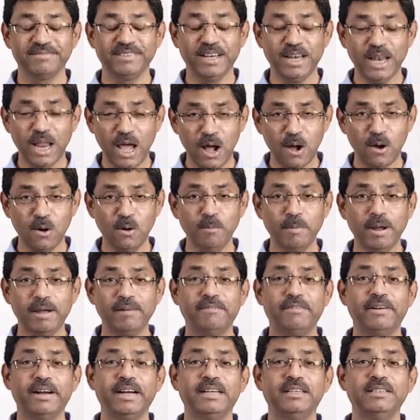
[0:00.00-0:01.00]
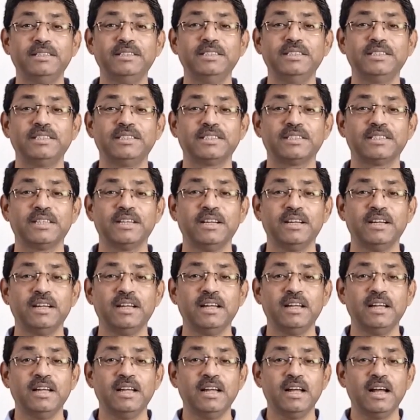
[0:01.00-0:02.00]
Now, my friends,
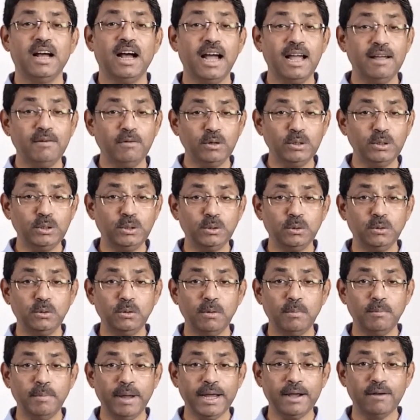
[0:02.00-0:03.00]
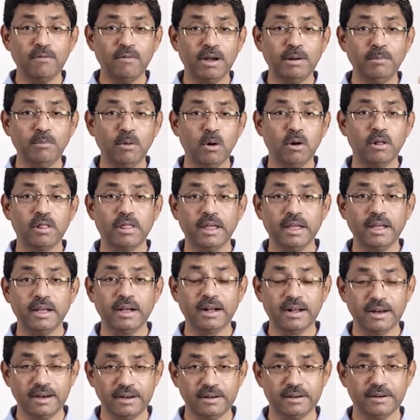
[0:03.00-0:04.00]
I want to make one more thing
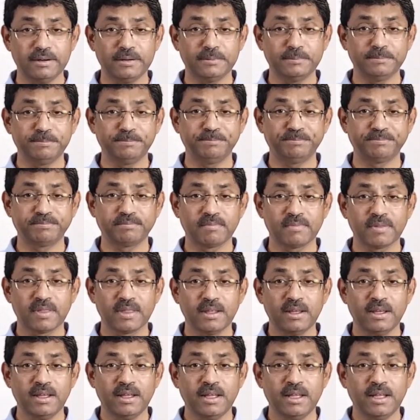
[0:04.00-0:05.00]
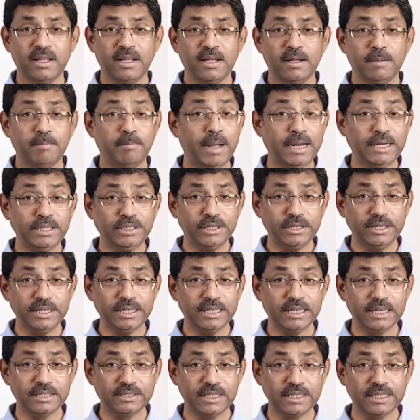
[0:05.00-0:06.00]
clear.
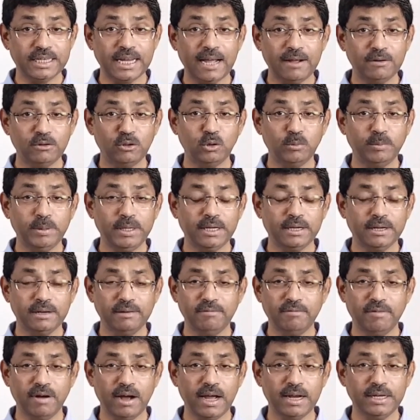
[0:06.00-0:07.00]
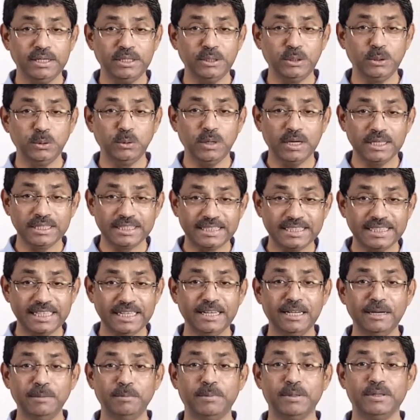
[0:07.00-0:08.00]
Mentoring doesn't have to be confined to a
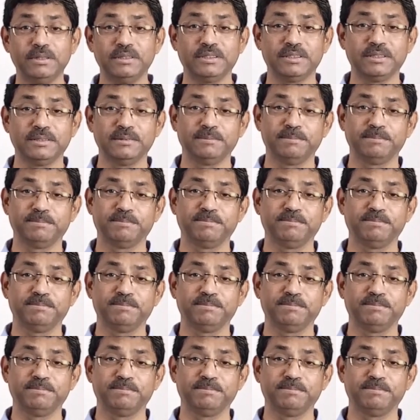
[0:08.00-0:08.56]
single person.